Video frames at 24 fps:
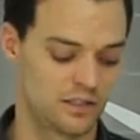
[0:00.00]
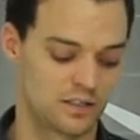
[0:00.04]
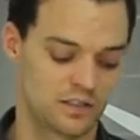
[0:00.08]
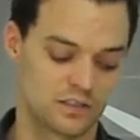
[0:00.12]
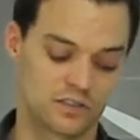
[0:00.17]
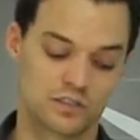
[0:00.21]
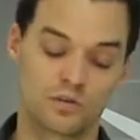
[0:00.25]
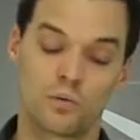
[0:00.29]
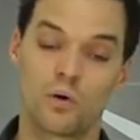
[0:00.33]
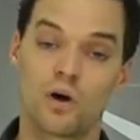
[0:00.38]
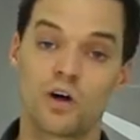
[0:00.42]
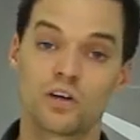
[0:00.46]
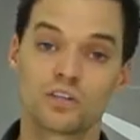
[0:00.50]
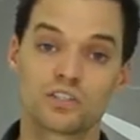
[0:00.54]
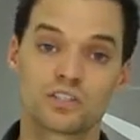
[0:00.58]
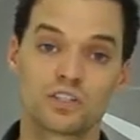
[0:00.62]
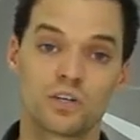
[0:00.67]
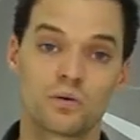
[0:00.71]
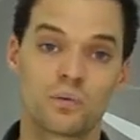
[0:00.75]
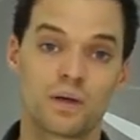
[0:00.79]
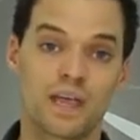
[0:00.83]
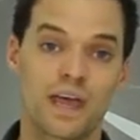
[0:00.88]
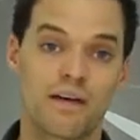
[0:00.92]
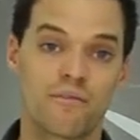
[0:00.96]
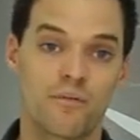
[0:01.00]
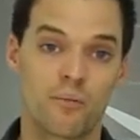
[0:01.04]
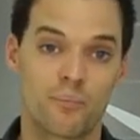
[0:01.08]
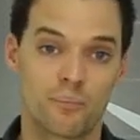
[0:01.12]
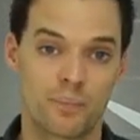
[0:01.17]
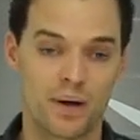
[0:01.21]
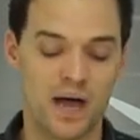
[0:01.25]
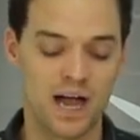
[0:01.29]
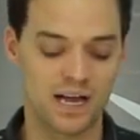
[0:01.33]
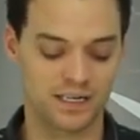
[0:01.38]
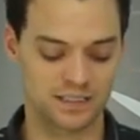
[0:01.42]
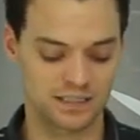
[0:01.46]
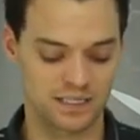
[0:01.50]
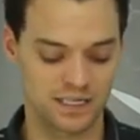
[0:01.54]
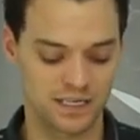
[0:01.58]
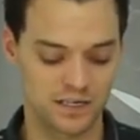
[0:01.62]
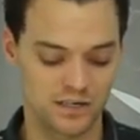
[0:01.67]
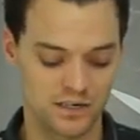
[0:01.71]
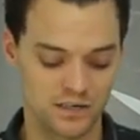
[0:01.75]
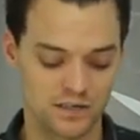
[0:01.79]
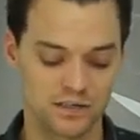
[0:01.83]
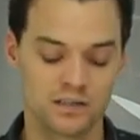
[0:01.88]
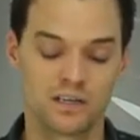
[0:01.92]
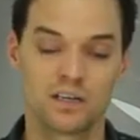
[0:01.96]
So also we have a box
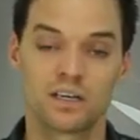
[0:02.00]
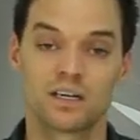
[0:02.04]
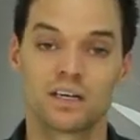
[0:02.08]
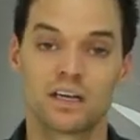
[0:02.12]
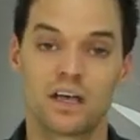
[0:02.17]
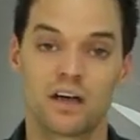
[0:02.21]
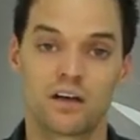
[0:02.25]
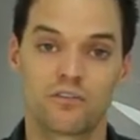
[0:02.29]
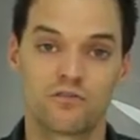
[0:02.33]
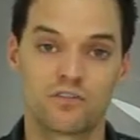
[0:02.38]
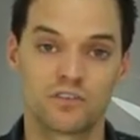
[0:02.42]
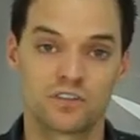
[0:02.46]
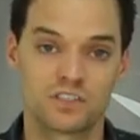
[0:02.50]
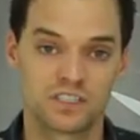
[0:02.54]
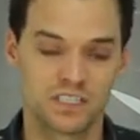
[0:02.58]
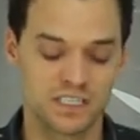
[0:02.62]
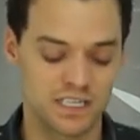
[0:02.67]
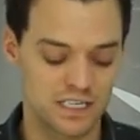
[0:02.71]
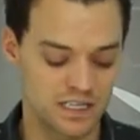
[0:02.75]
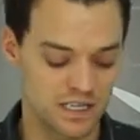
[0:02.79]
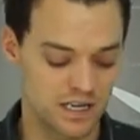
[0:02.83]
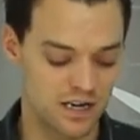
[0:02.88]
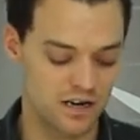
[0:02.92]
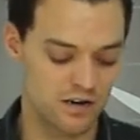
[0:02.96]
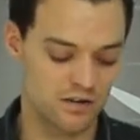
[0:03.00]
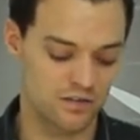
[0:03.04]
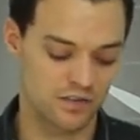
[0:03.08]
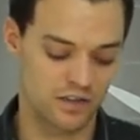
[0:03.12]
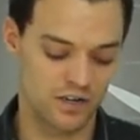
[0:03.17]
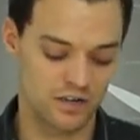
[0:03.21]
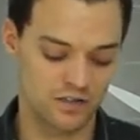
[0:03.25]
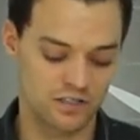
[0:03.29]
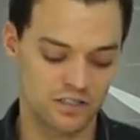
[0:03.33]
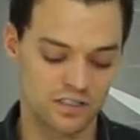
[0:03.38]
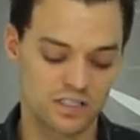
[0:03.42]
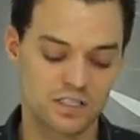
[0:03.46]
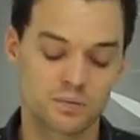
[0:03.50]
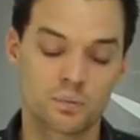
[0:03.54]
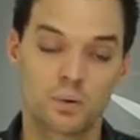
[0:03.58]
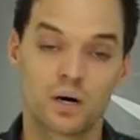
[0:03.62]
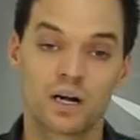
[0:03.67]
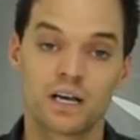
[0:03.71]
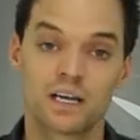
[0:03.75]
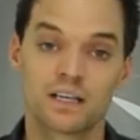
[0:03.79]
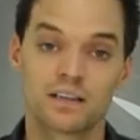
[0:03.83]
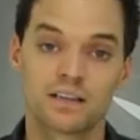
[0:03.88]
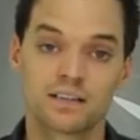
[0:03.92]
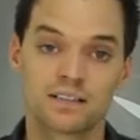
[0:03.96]
here. Now if you see there's the
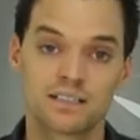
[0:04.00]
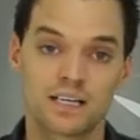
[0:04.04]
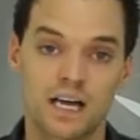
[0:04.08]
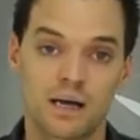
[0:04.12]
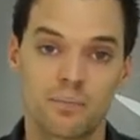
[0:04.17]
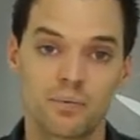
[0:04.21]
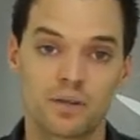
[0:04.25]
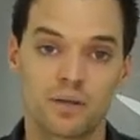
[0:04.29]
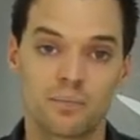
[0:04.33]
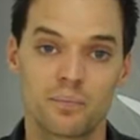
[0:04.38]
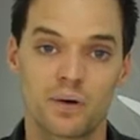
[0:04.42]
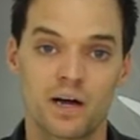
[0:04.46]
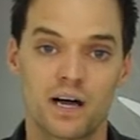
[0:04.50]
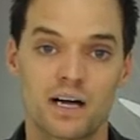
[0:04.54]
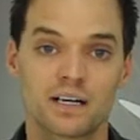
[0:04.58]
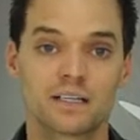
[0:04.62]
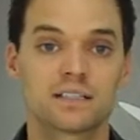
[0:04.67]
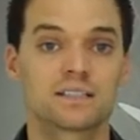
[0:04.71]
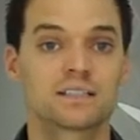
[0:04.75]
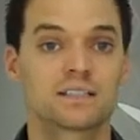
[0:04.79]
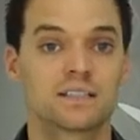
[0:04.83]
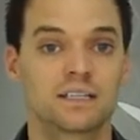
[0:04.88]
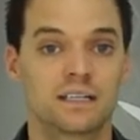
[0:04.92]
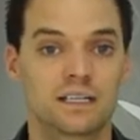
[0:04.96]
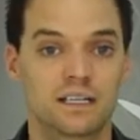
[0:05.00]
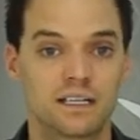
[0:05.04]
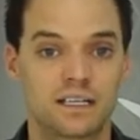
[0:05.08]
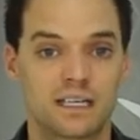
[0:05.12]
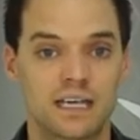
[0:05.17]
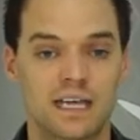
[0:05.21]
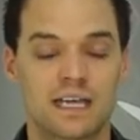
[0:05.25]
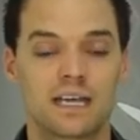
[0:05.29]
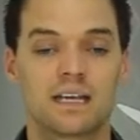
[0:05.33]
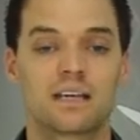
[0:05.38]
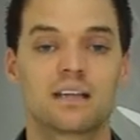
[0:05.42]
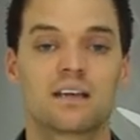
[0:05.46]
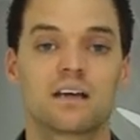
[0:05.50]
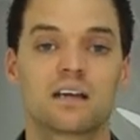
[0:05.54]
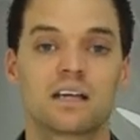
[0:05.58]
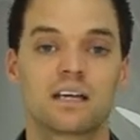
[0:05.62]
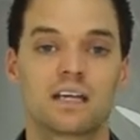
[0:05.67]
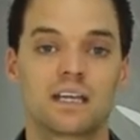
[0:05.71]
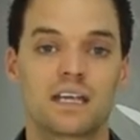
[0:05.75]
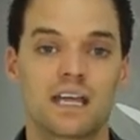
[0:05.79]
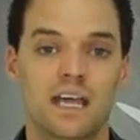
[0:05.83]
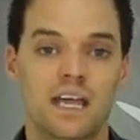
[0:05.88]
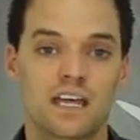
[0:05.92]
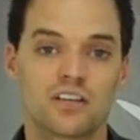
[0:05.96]
spring at the top of the box. Again, going to
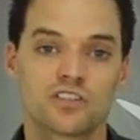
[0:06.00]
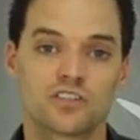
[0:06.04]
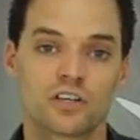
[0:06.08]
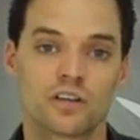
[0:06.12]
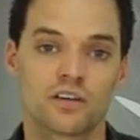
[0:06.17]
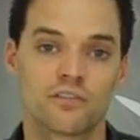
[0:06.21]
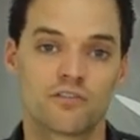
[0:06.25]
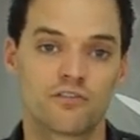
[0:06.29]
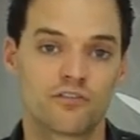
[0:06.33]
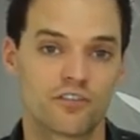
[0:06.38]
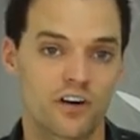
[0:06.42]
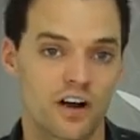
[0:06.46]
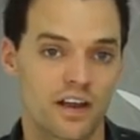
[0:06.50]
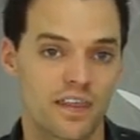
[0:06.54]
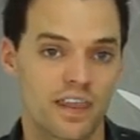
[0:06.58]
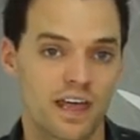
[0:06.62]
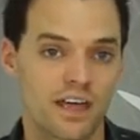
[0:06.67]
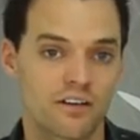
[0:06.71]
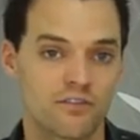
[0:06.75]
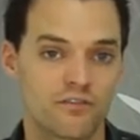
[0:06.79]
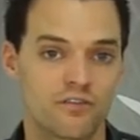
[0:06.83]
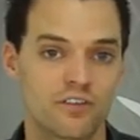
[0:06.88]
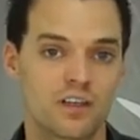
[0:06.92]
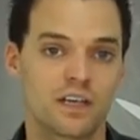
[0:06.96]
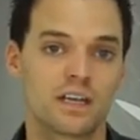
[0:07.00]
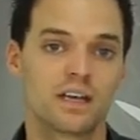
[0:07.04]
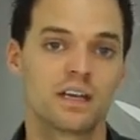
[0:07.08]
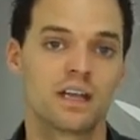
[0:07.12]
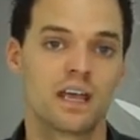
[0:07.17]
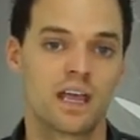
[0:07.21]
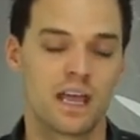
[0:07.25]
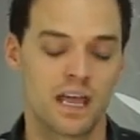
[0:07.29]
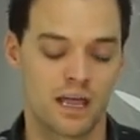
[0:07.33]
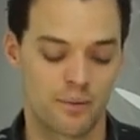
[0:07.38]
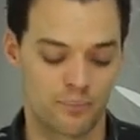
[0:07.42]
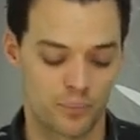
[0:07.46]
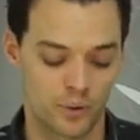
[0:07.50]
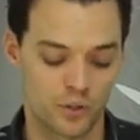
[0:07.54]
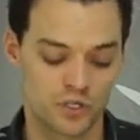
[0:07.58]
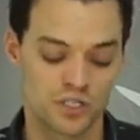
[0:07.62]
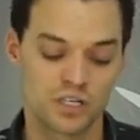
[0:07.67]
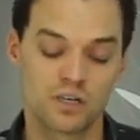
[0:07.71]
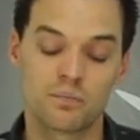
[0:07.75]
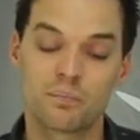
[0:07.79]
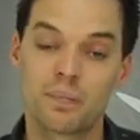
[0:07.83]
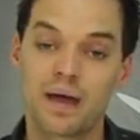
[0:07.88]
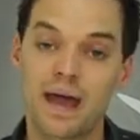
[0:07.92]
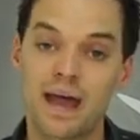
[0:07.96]
engage on the front of that fin and push
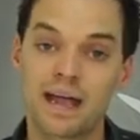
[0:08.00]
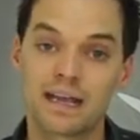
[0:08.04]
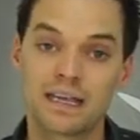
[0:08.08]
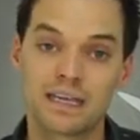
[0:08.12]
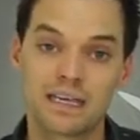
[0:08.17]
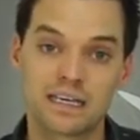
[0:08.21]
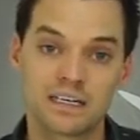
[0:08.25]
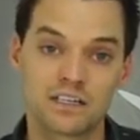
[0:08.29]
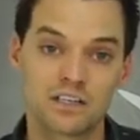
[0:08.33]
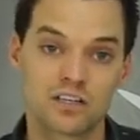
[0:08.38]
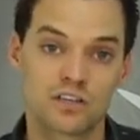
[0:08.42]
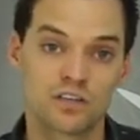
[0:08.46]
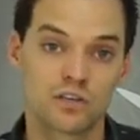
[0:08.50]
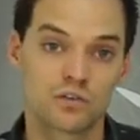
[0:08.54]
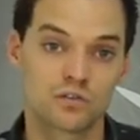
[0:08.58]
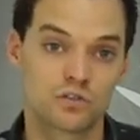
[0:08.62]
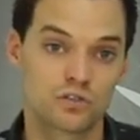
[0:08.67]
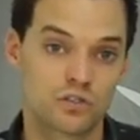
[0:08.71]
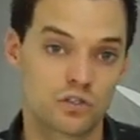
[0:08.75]
it back into those